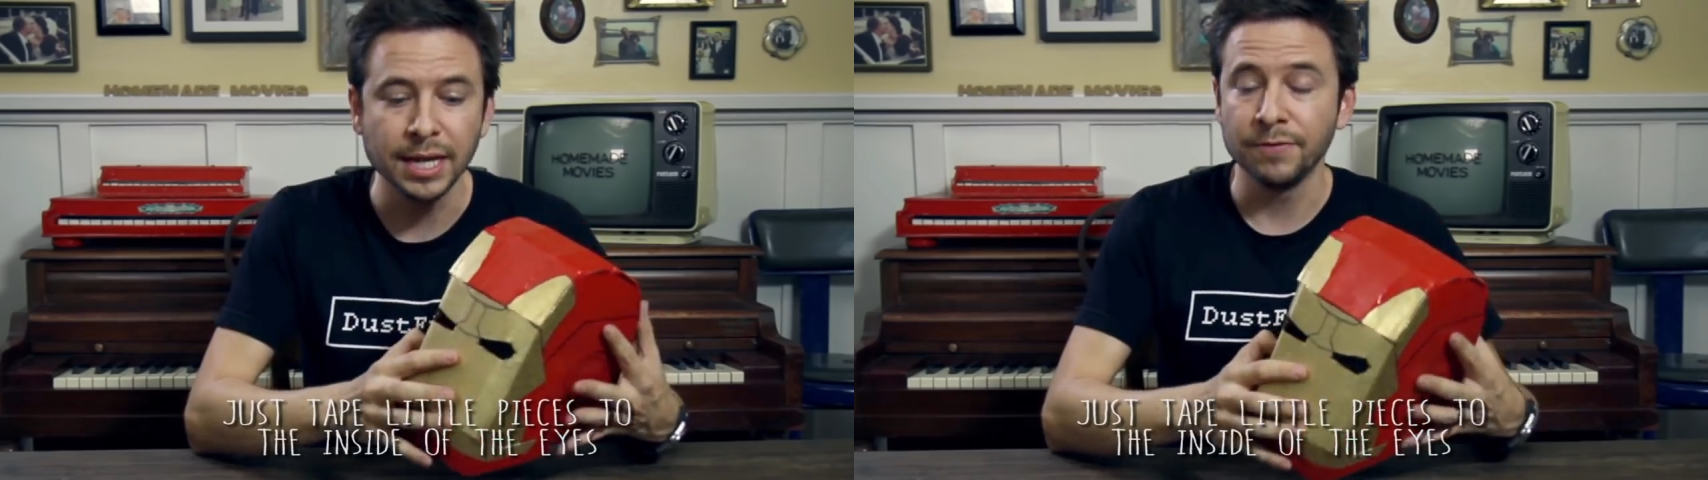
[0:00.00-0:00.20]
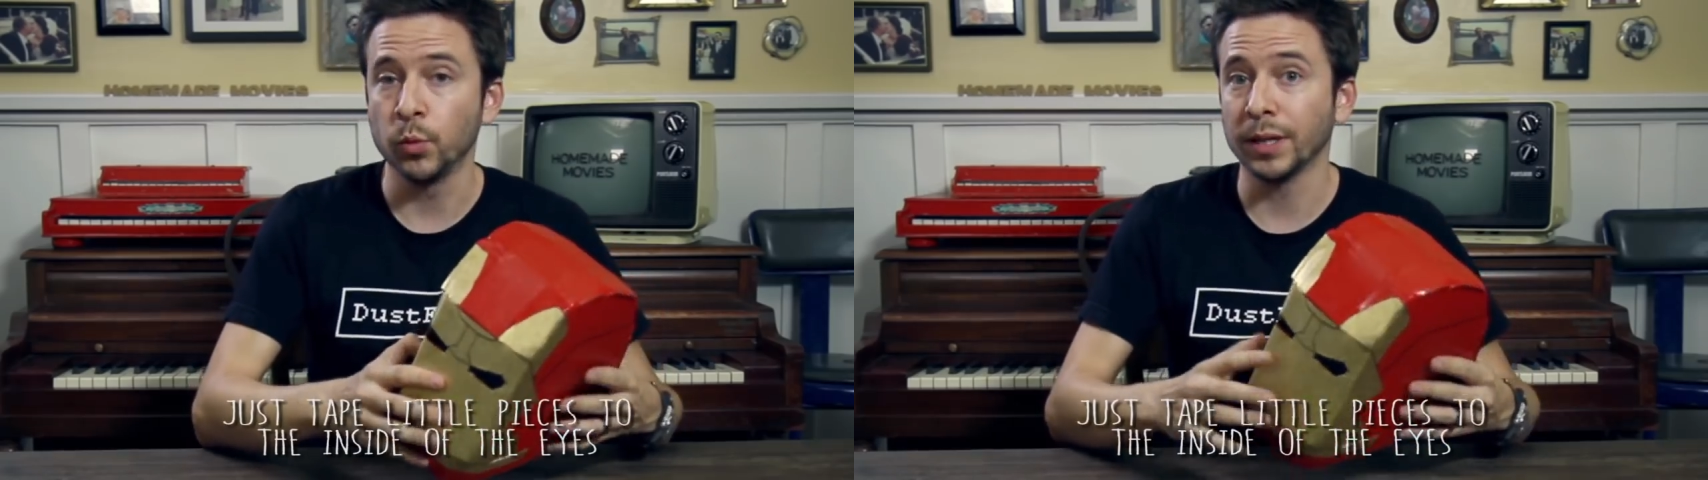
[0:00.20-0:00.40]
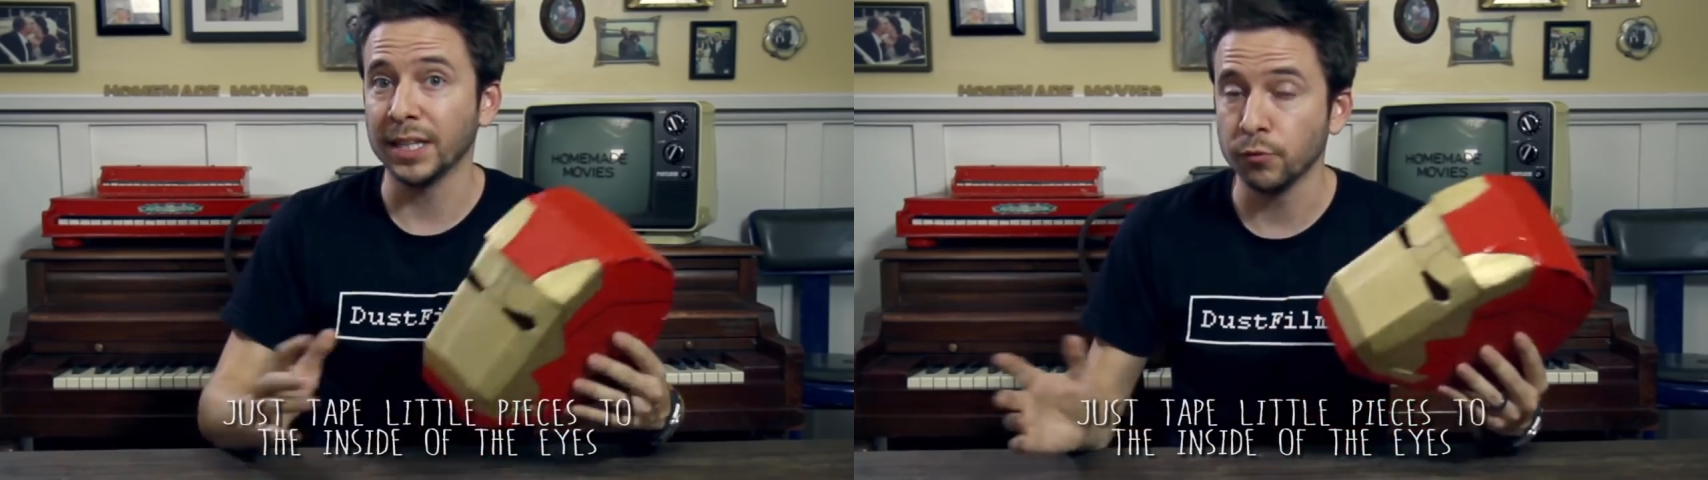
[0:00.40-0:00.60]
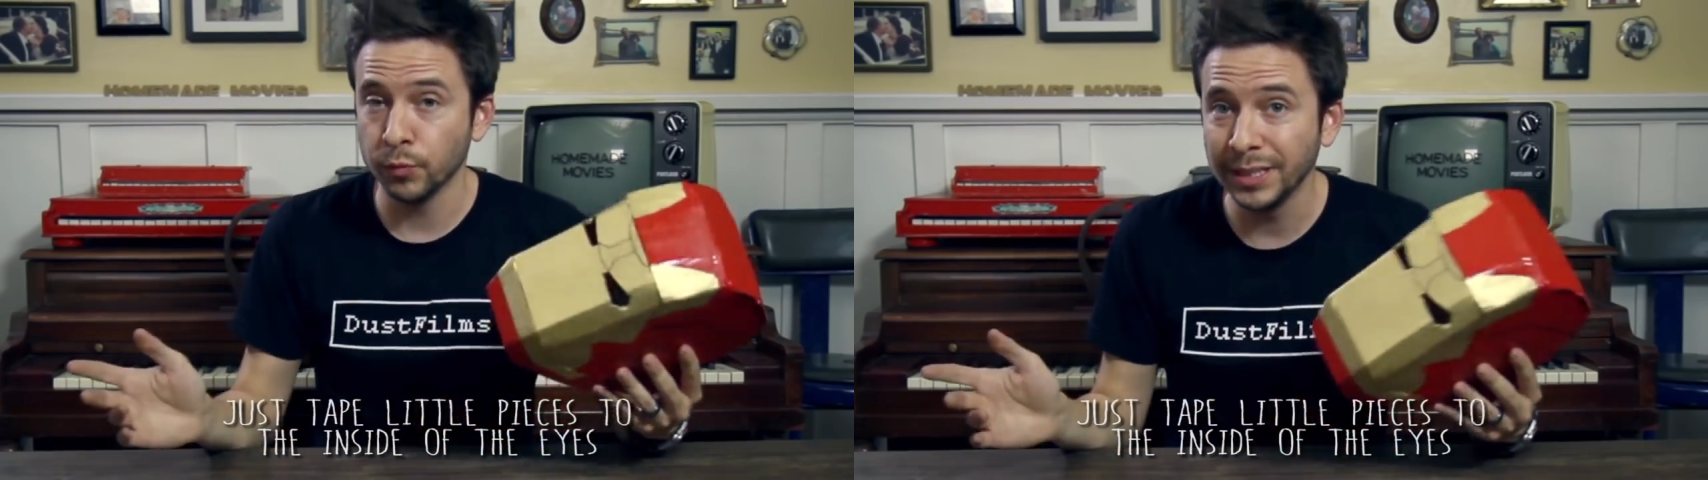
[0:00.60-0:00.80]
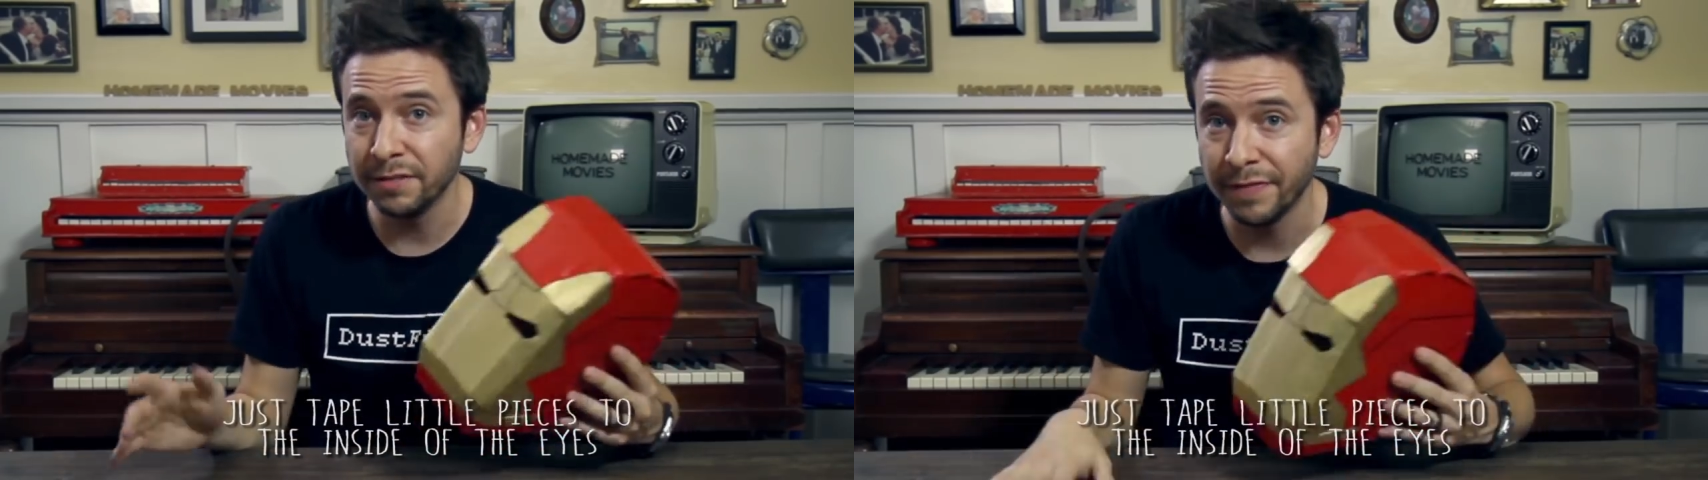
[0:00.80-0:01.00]
If you want to get
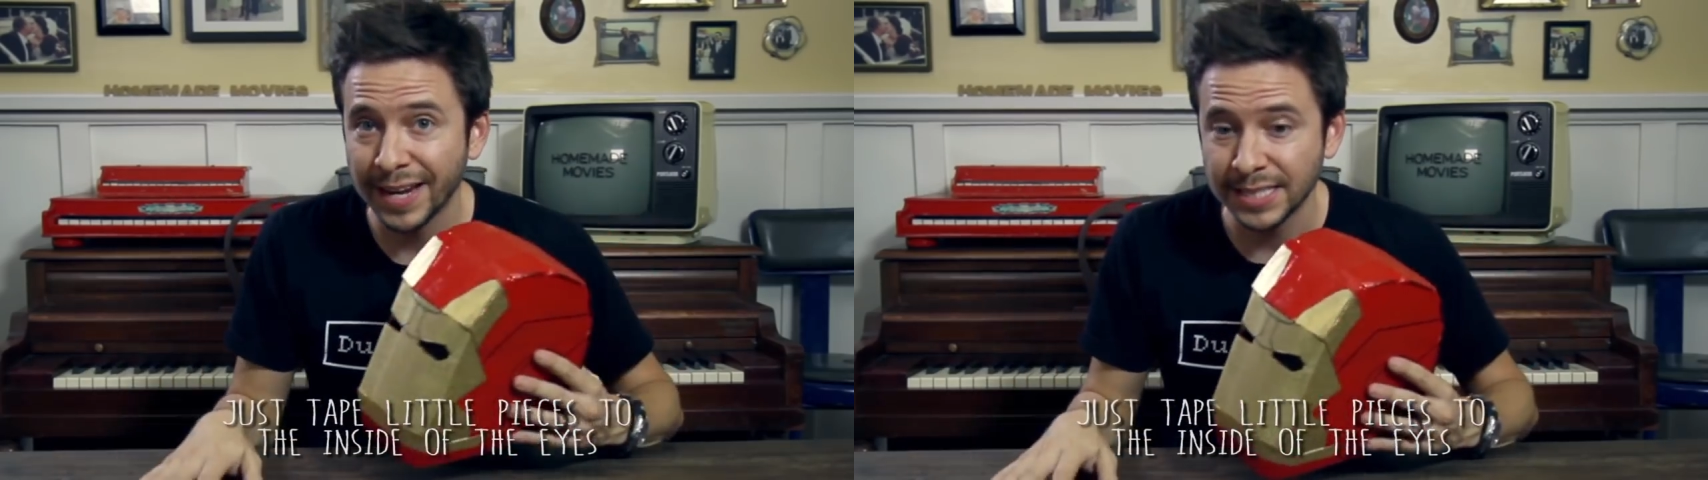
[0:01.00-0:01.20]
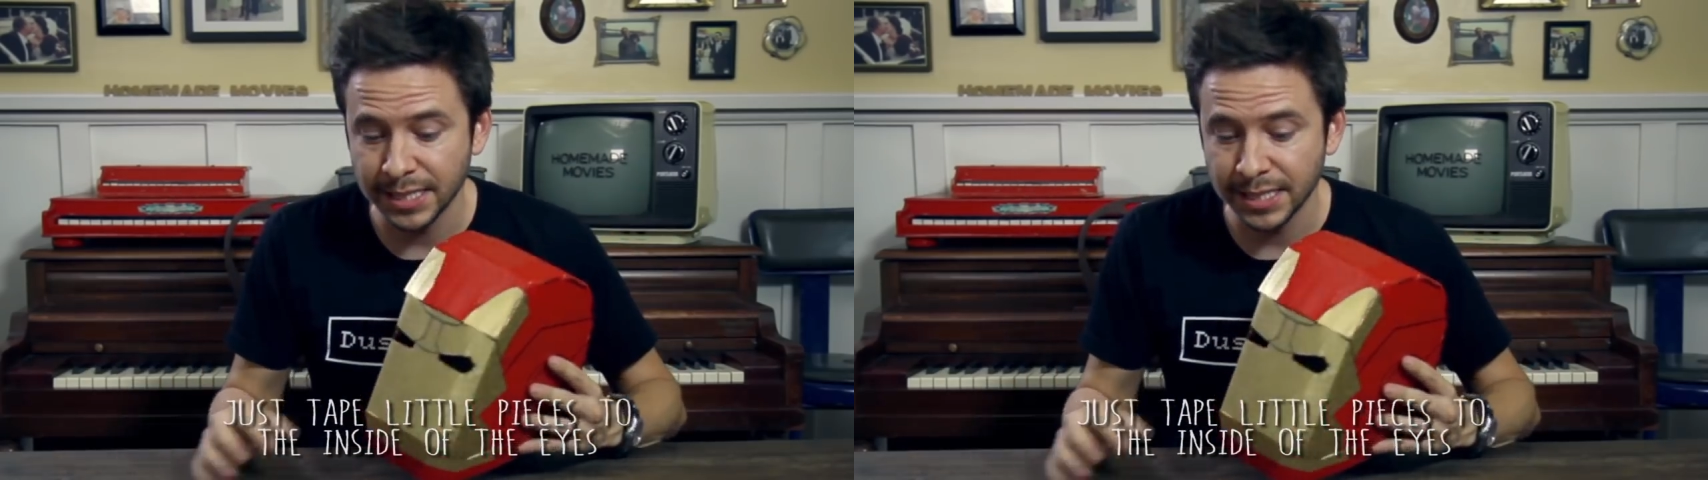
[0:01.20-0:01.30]
really fancy,